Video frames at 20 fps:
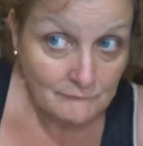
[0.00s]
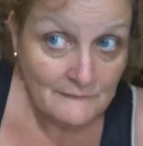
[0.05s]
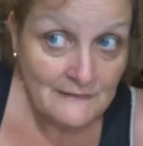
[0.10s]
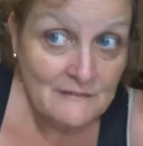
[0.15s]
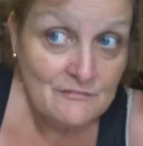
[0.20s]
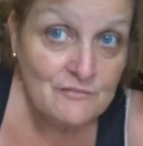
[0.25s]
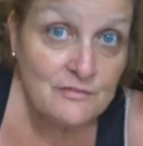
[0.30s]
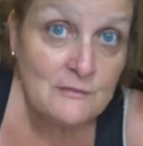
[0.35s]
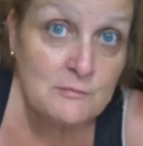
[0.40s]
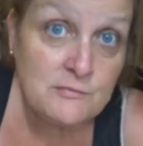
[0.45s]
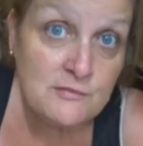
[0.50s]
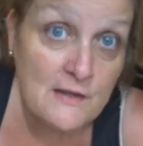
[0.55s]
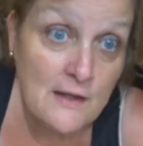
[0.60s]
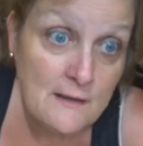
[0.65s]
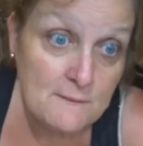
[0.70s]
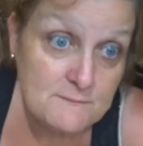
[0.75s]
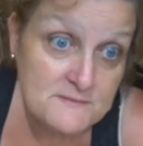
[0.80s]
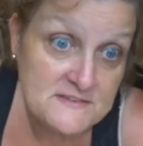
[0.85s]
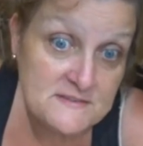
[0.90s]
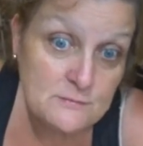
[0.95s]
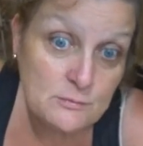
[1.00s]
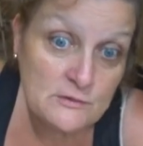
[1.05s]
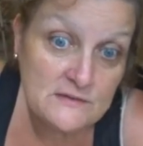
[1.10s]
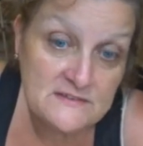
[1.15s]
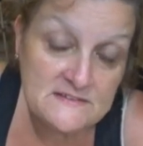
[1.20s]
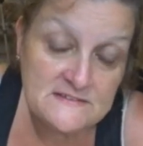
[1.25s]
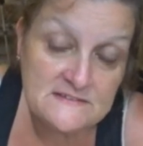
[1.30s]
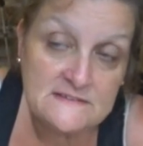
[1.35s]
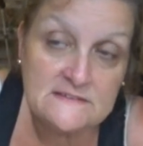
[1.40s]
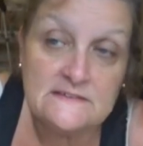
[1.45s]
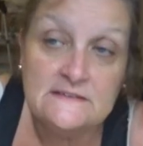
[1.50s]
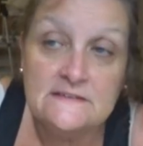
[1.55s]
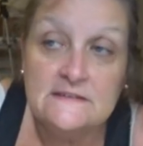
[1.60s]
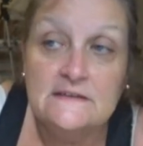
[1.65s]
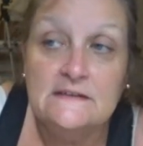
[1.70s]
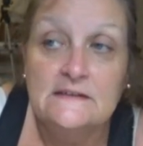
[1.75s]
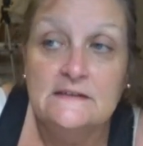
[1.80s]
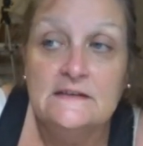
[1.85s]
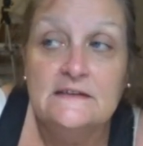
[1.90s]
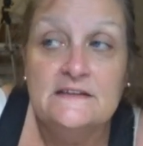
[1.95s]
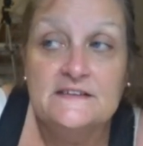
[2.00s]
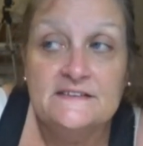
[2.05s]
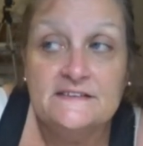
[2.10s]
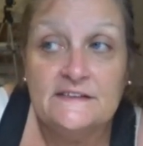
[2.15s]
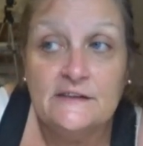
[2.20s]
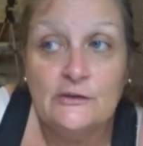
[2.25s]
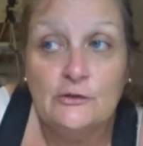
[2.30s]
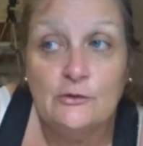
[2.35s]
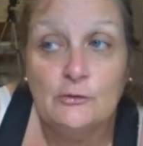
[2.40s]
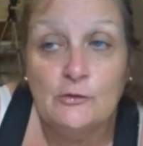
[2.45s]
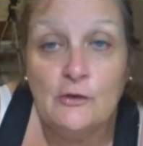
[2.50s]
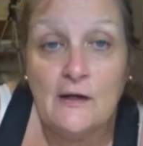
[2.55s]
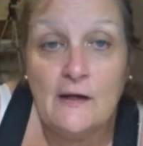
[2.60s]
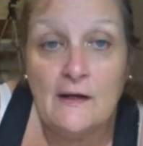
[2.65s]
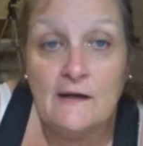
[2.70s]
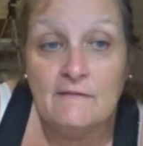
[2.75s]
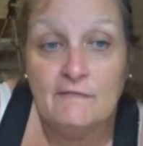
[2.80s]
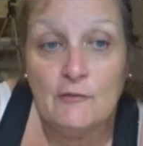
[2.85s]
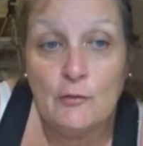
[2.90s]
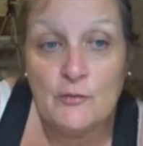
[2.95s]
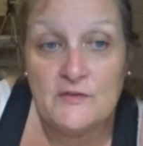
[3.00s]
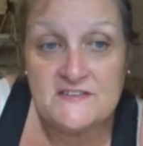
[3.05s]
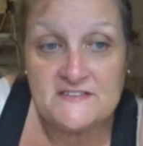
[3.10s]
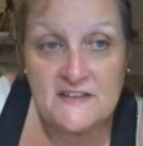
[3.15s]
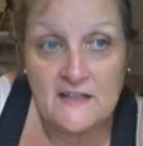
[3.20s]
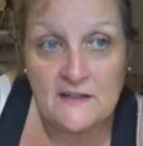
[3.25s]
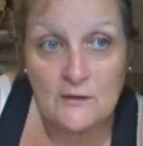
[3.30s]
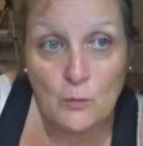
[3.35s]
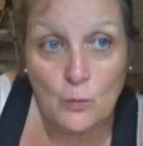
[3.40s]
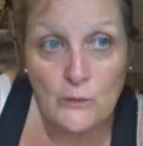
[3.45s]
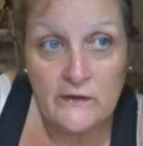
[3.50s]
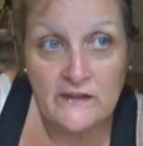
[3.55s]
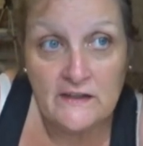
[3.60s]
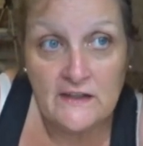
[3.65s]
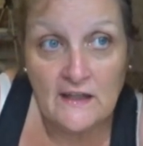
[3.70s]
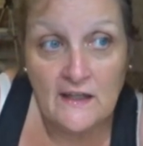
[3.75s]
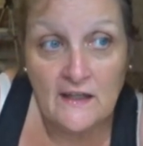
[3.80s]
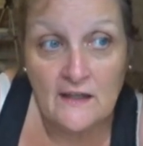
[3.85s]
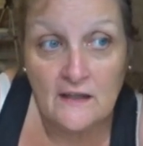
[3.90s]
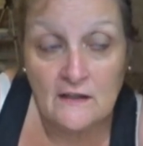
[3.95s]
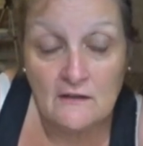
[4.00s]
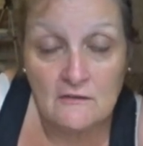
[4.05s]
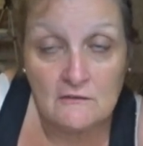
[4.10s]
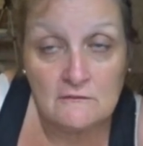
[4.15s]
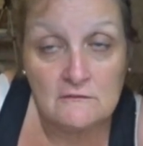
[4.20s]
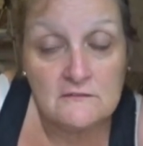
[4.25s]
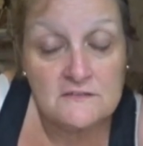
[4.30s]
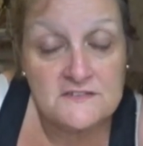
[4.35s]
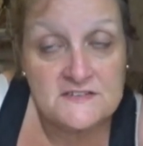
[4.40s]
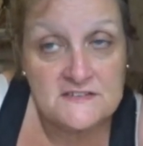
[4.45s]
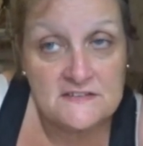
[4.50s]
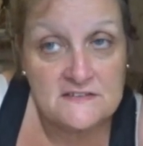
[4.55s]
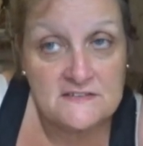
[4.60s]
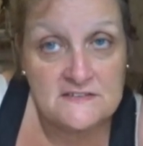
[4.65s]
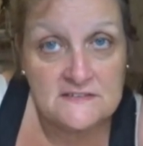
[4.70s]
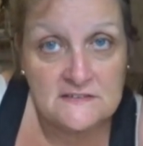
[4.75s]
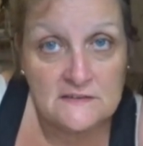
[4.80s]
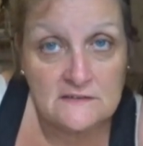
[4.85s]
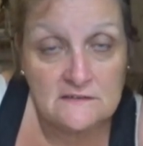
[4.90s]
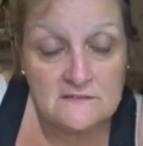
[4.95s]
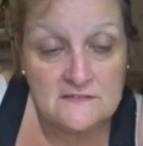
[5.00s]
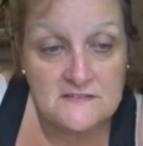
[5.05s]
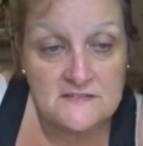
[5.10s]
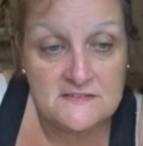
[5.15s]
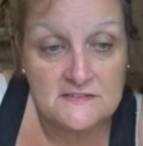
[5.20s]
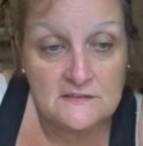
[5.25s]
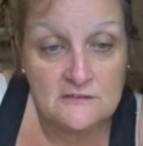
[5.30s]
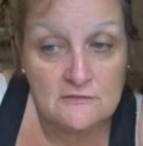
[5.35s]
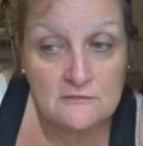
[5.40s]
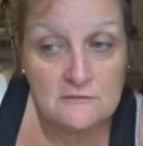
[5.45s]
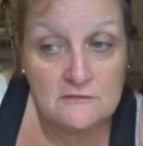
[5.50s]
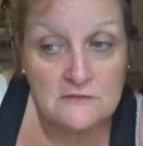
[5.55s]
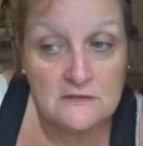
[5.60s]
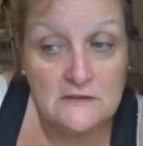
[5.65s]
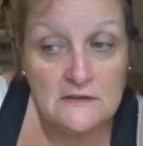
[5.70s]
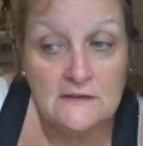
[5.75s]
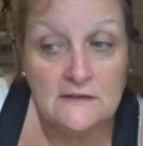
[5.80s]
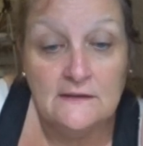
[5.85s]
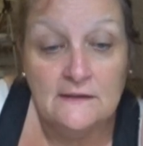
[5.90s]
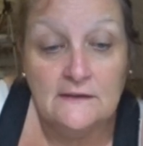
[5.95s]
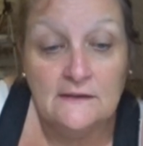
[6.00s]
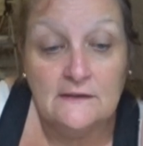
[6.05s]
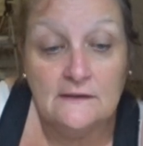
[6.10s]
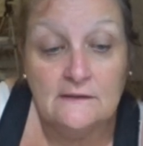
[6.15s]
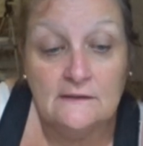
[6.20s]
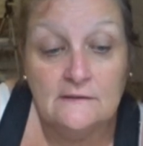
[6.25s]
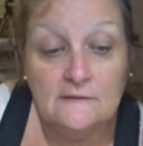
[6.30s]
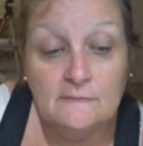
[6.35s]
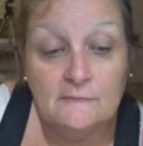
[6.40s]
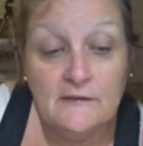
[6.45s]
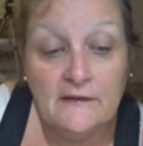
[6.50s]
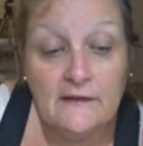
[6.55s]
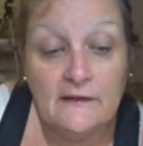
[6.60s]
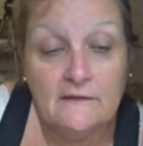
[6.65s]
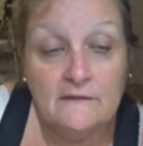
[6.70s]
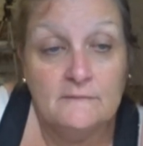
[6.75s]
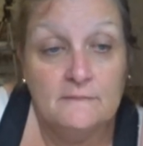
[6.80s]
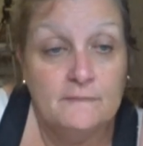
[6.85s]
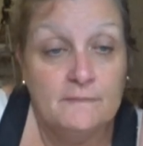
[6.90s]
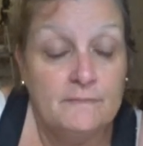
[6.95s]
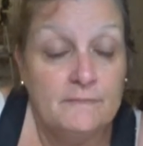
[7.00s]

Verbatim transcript: flip-flops once. So I've always had a weak ankle since then. So, um, yeah.